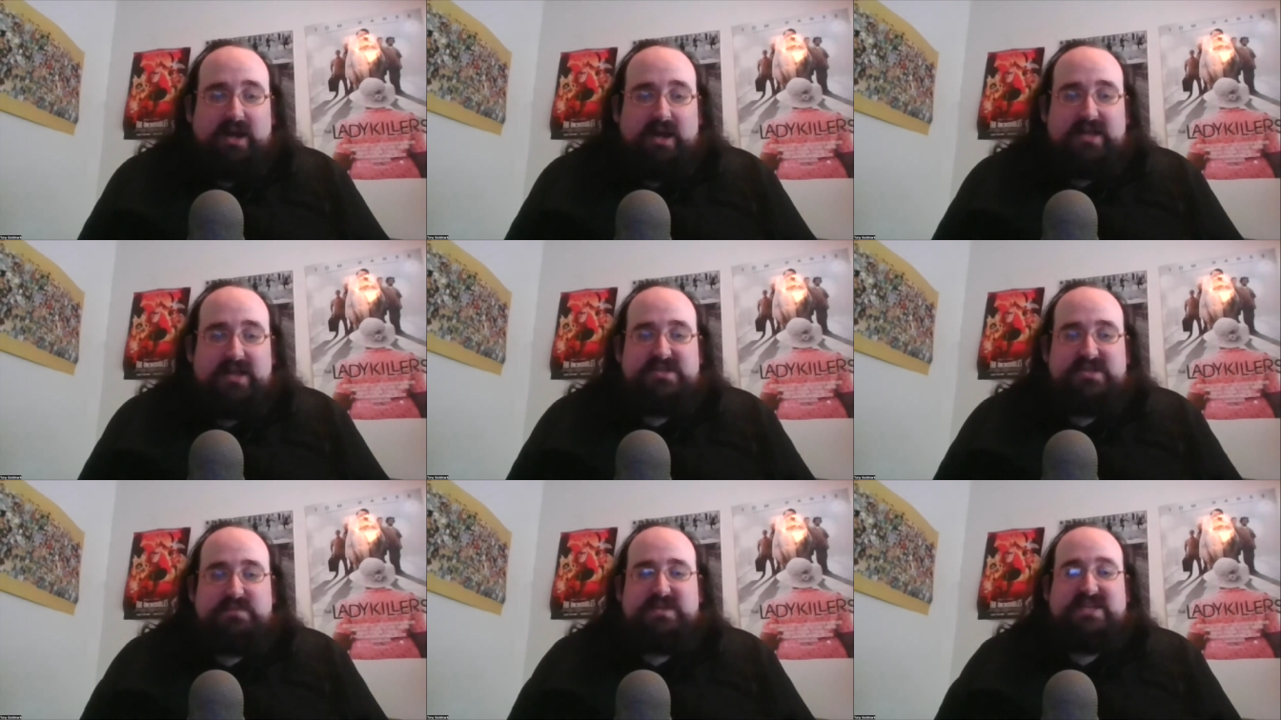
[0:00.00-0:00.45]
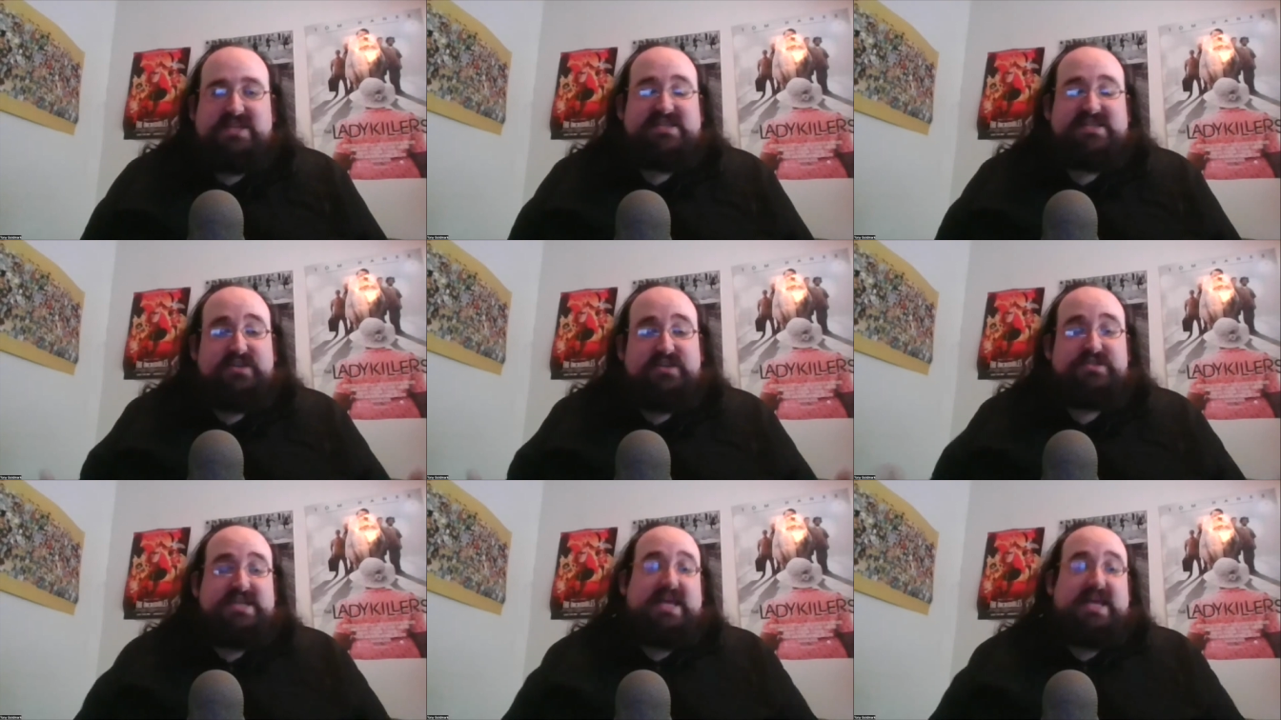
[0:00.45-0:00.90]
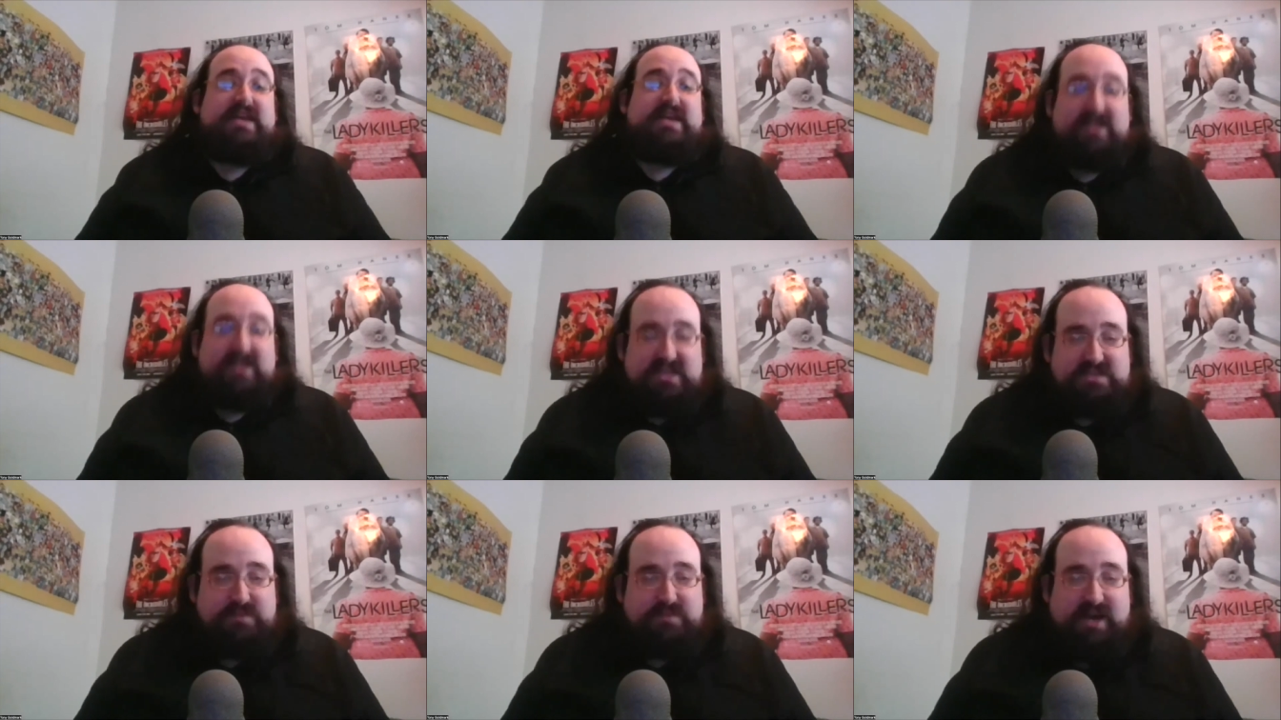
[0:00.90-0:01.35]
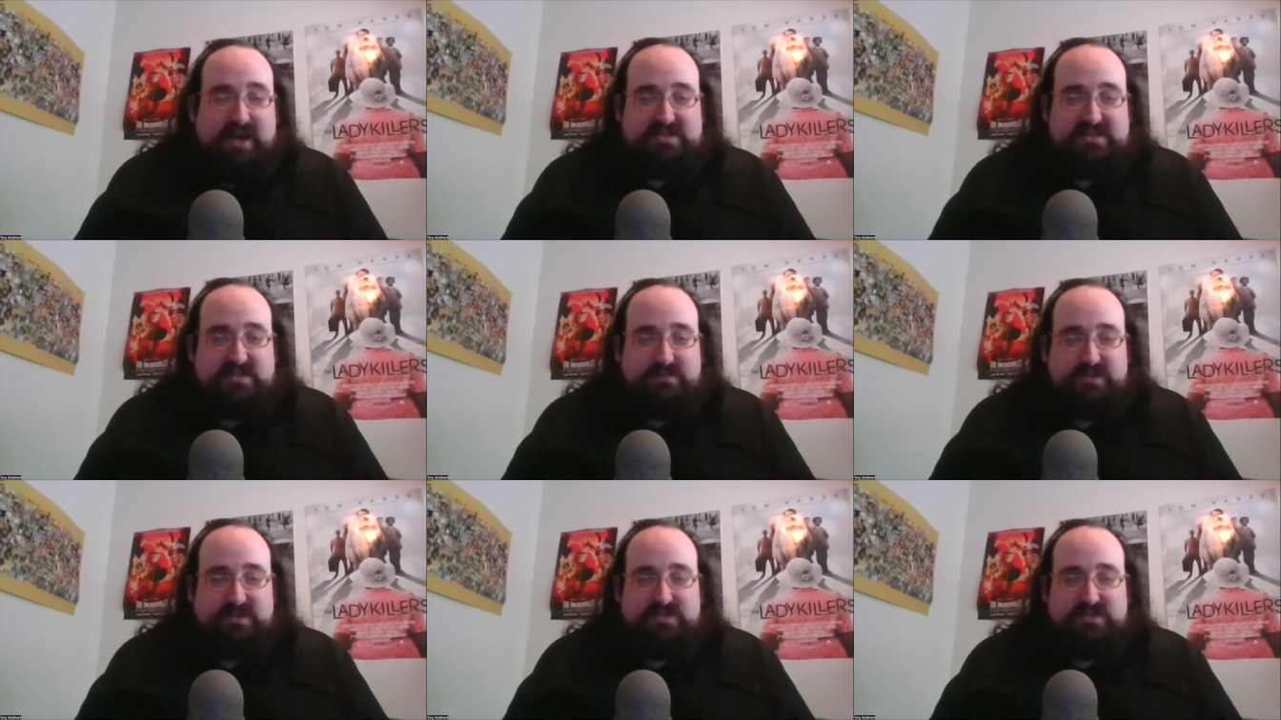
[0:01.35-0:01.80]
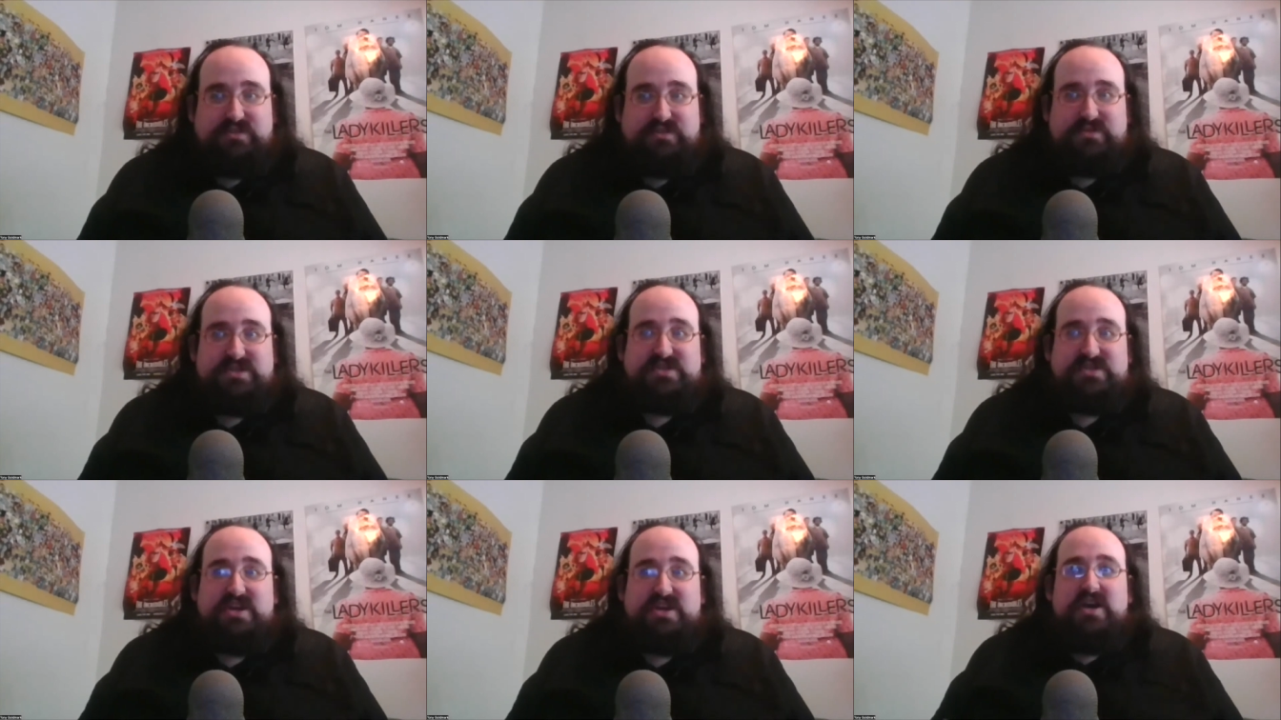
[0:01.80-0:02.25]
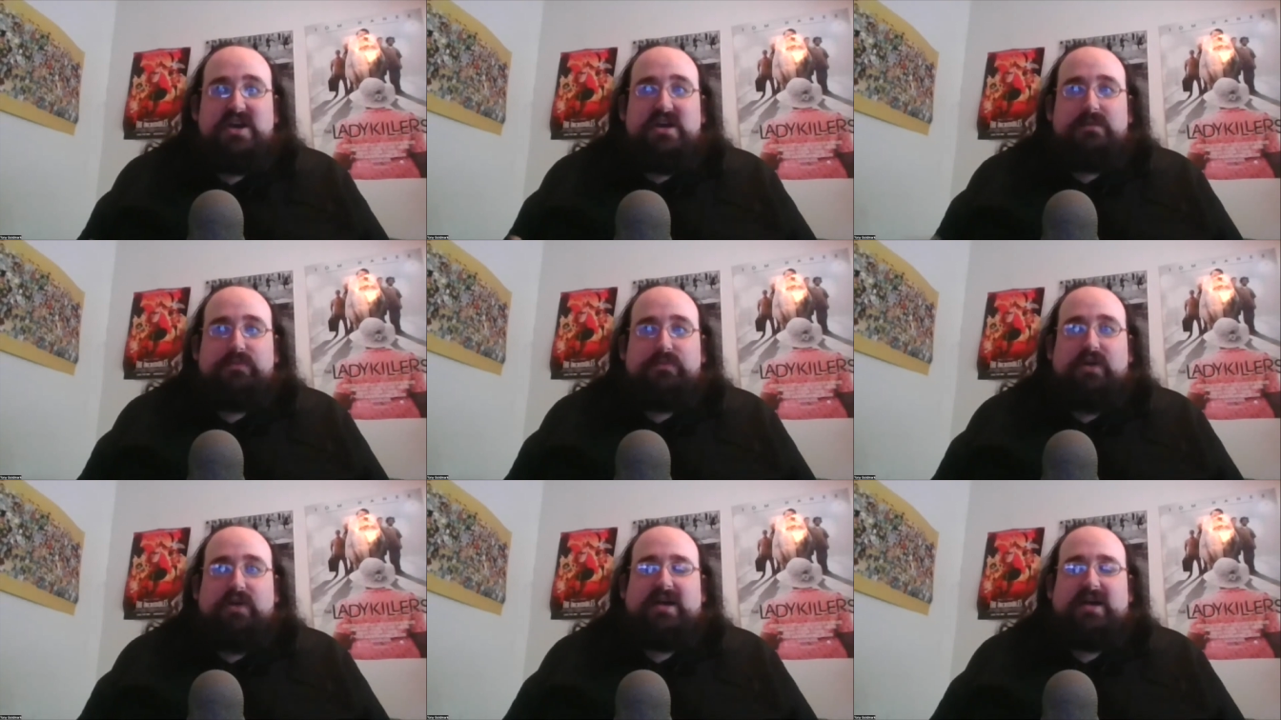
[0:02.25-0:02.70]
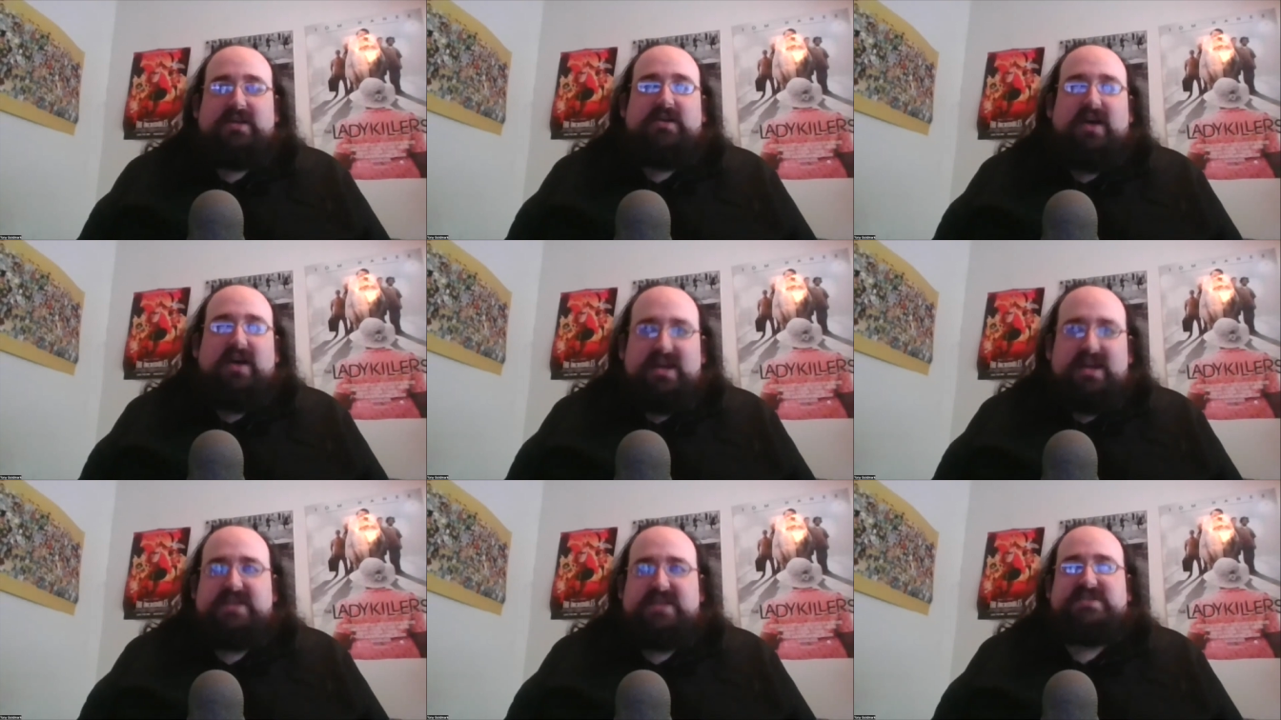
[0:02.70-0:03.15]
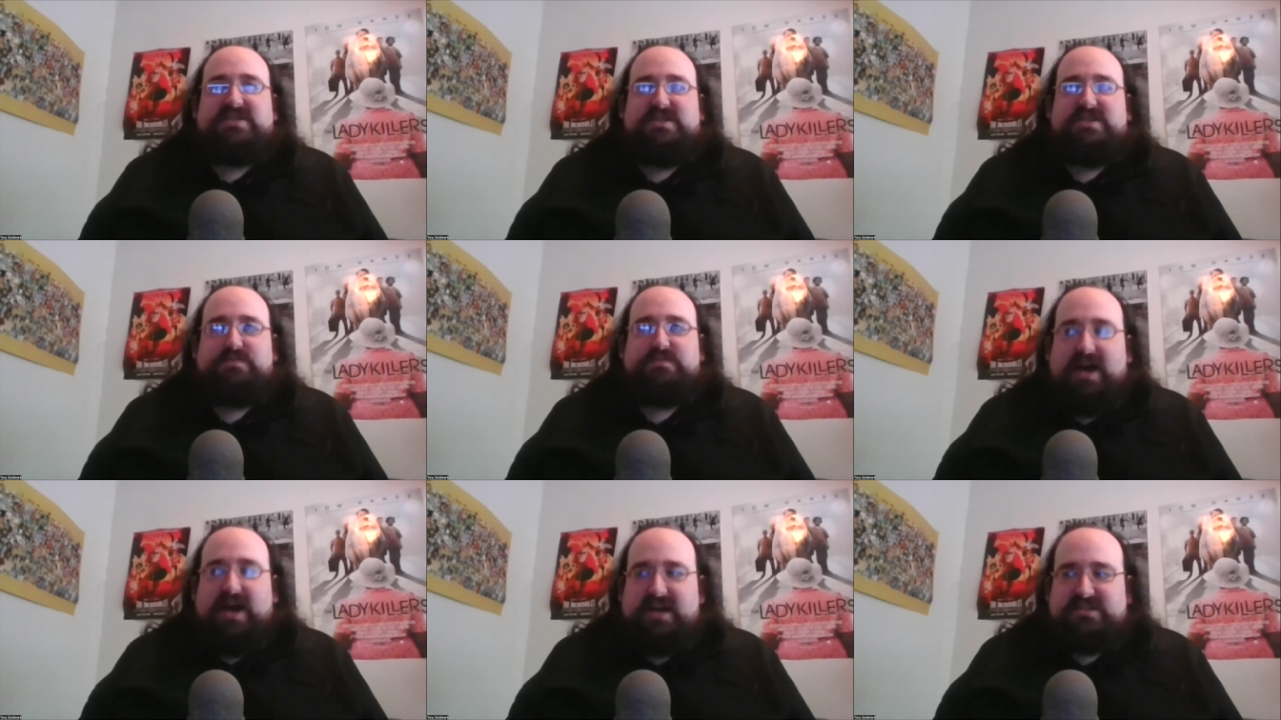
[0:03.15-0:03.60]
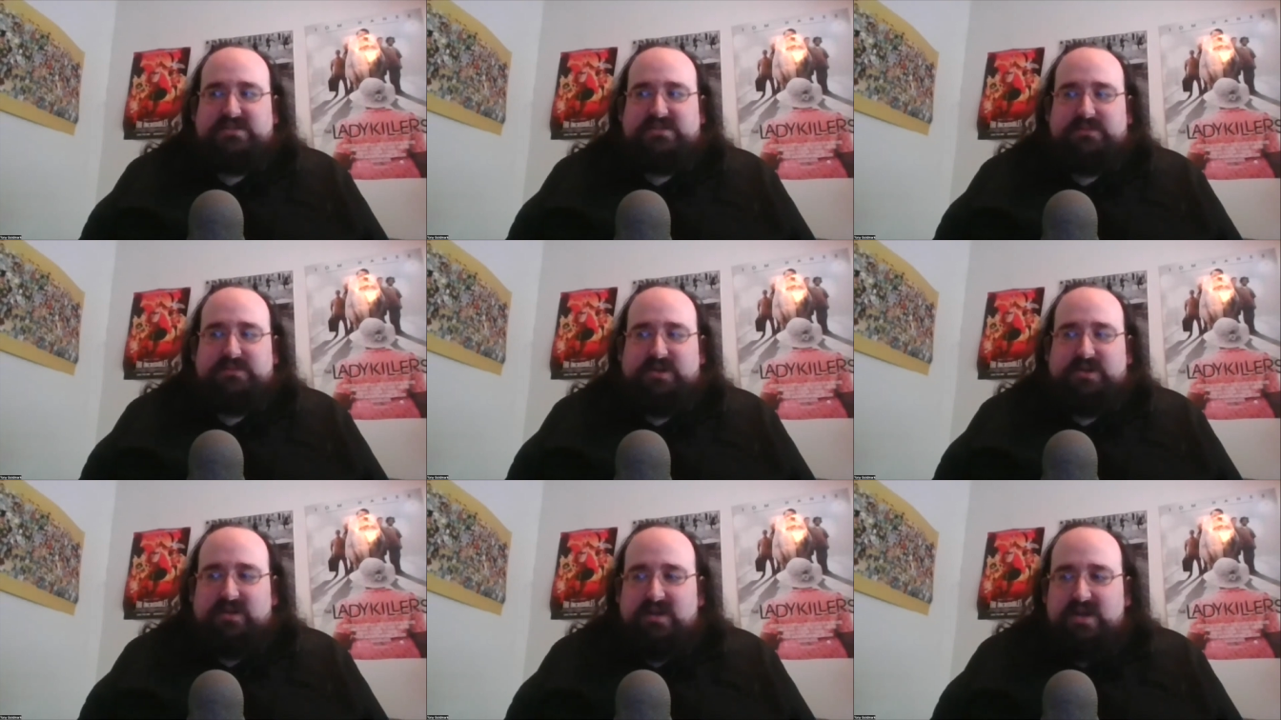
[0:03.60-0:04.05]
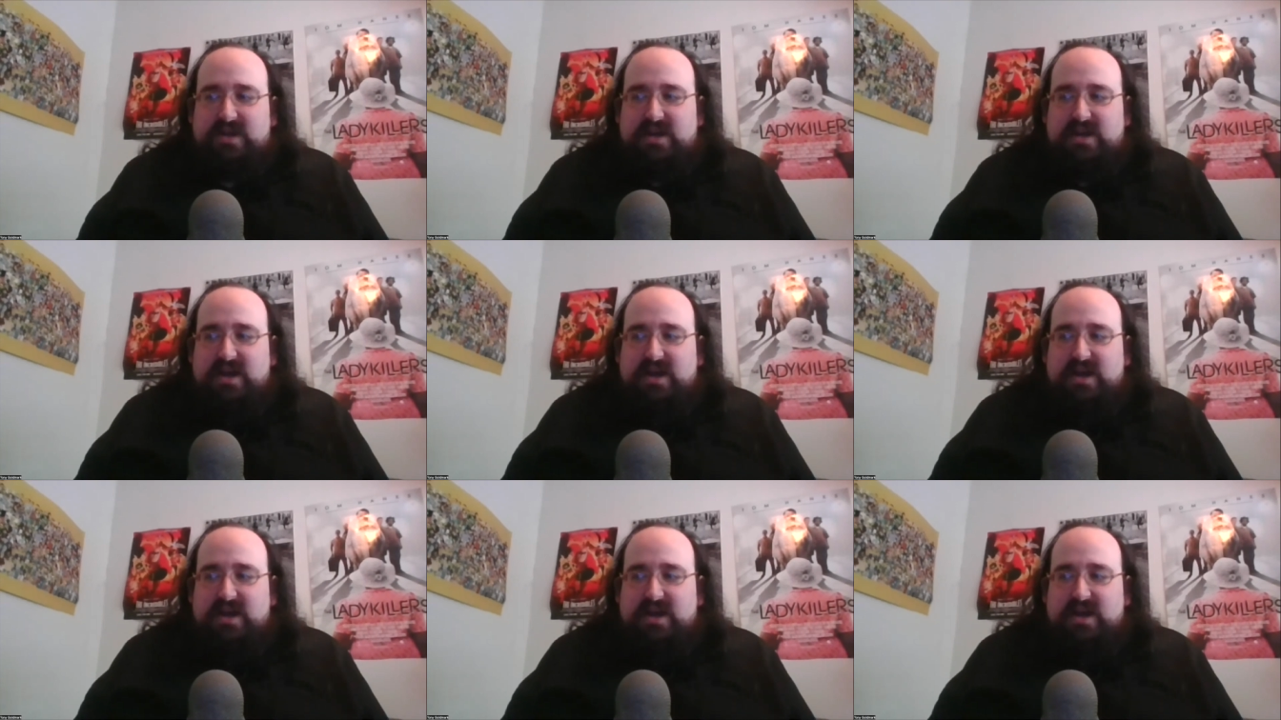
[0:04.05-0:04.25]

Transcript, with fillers: it to be as entertaining as possible to as broad an audience as possible